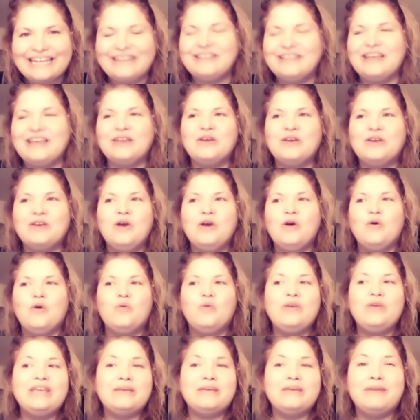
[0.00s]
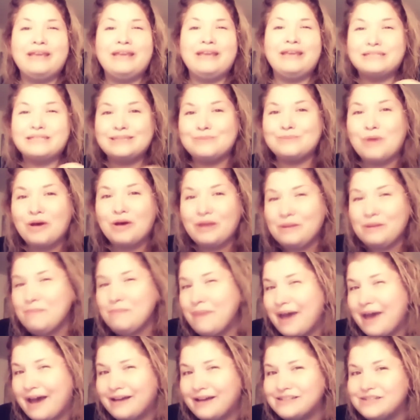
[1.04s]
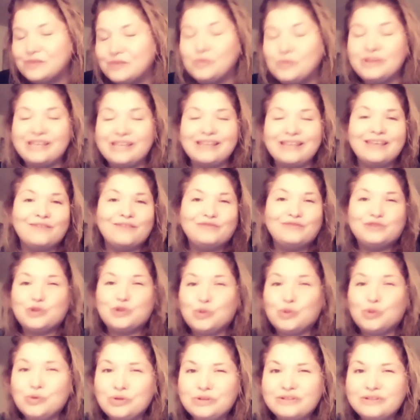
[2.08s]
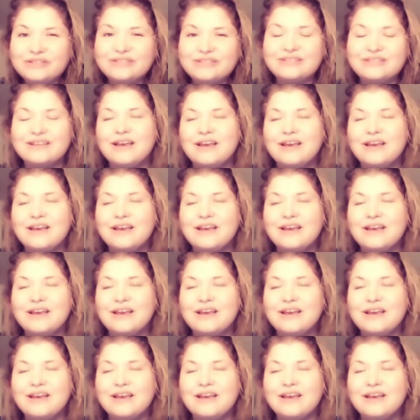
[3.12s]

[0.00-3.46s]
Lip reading: Like we can make a small impact. We can give tools.